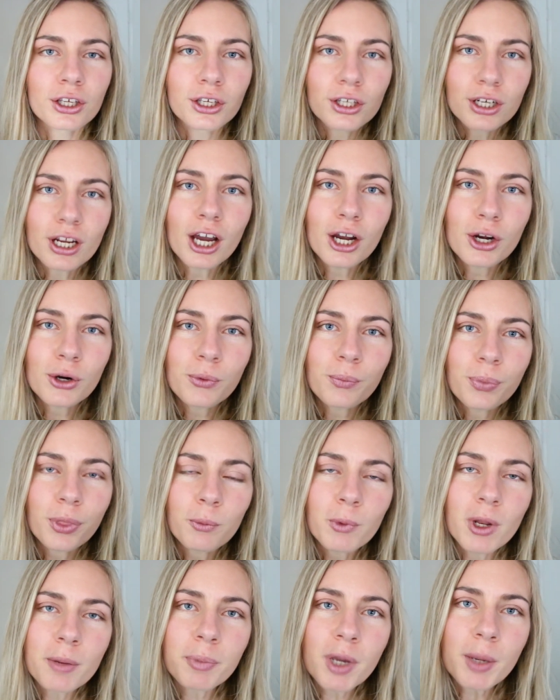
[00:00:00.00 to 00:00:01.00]
You know,
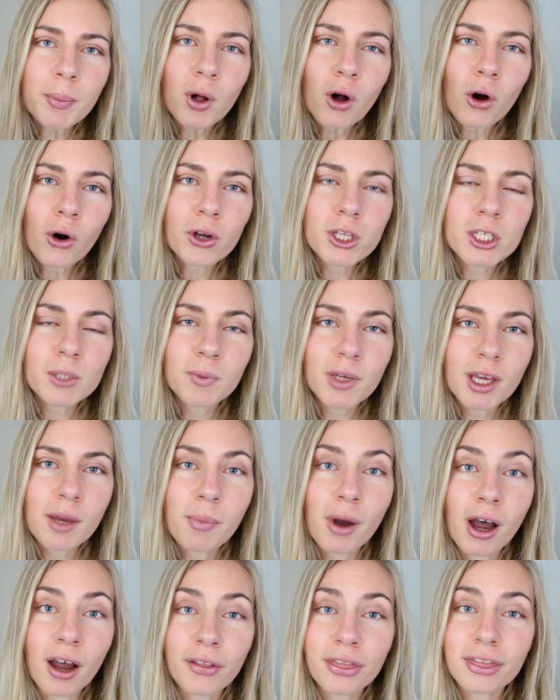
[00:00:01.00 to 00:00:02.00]
when people ask me
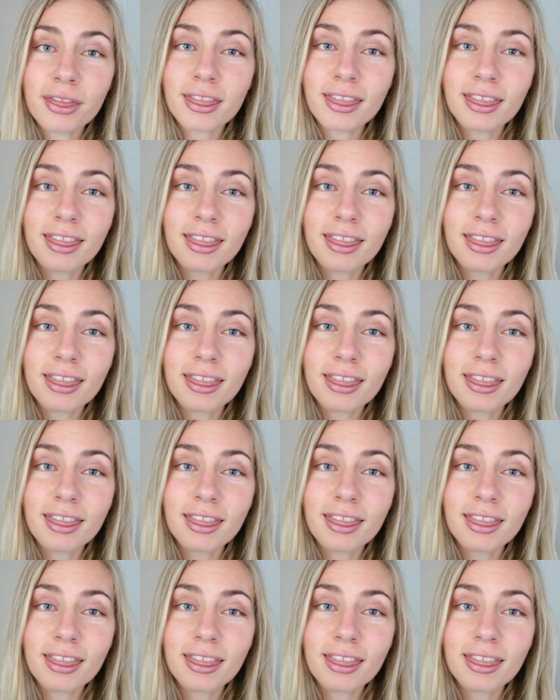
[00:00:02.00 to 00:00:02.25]
about